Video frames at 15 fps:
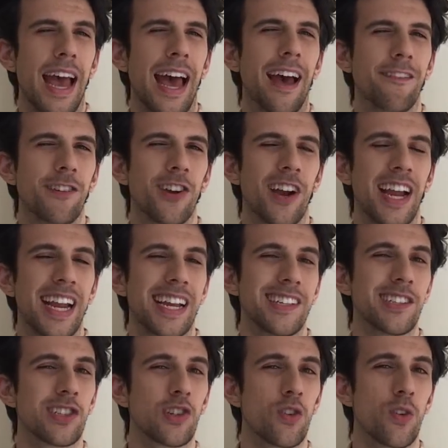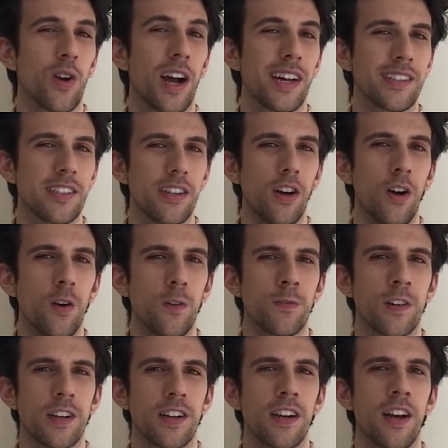have your hands crossed
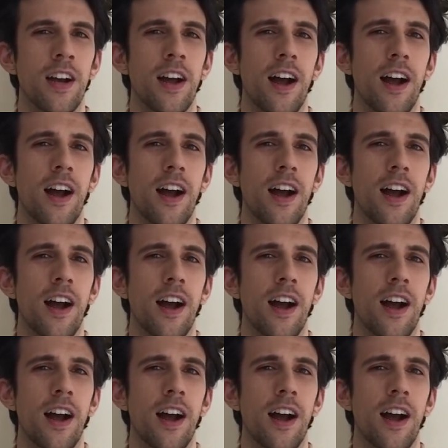over,